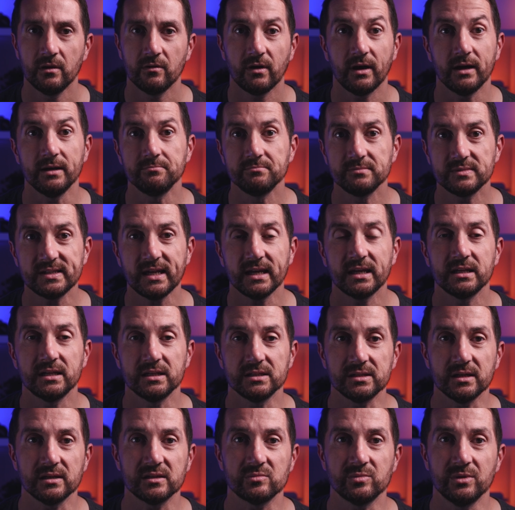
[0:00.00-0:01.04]
Right, second
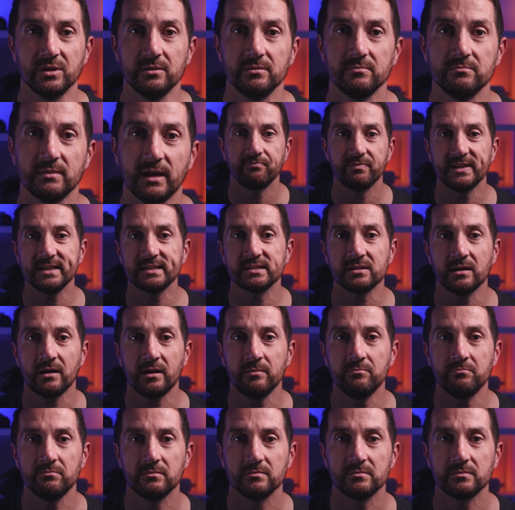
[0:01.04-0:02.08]
adjustment. This
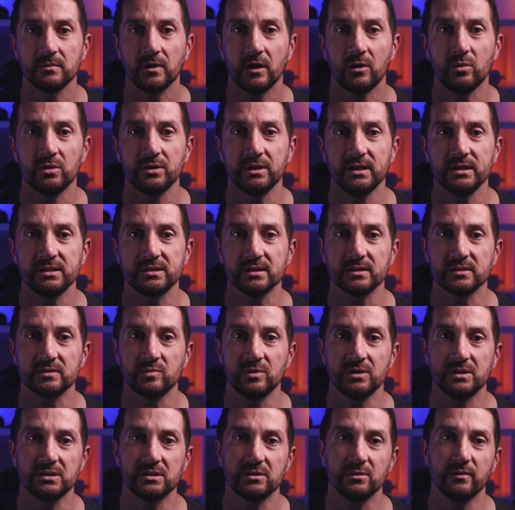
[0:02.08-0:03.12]
time I want the
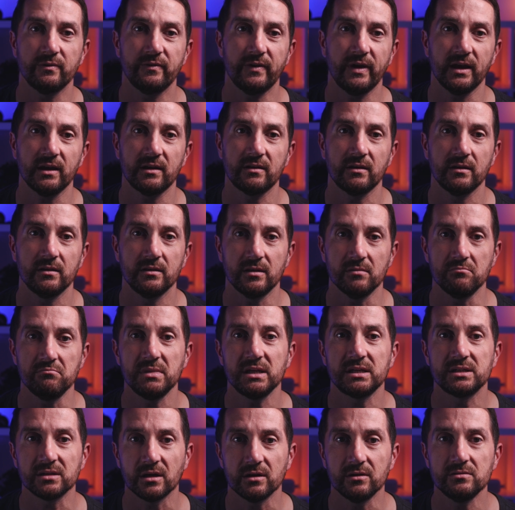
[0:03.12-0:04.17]
adjustment to affect the
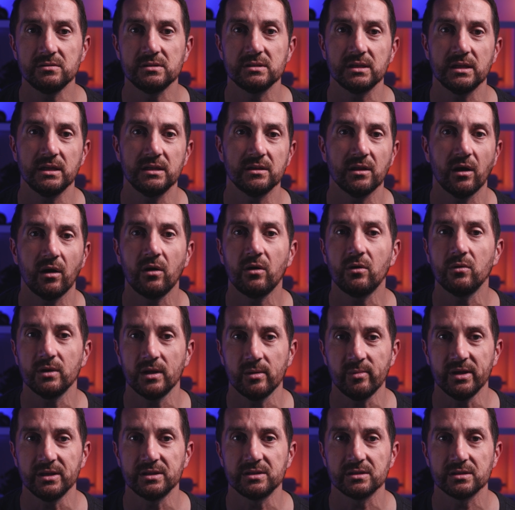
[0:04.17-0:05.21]
midtones in the whole
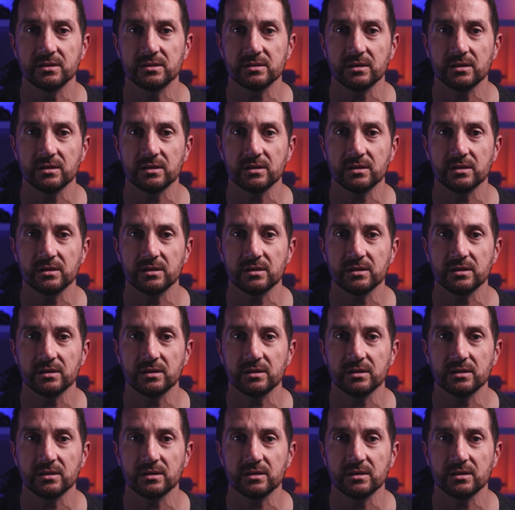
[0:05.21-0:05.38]
image.